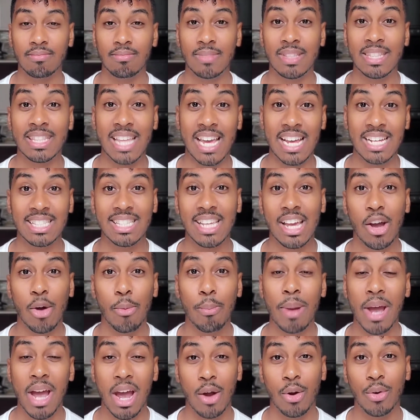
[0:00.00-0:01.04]
That's how
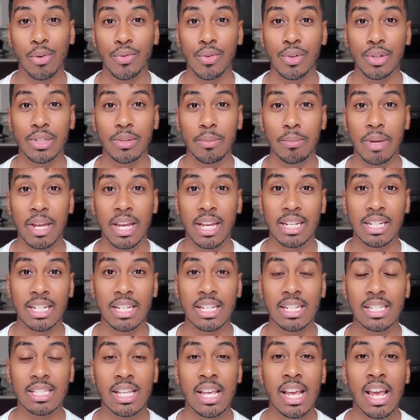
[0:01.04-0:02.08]
powerful demand
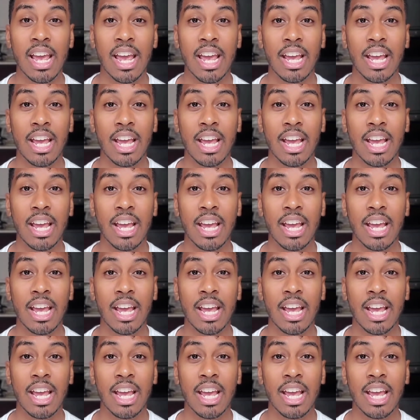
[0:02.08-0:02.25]
is.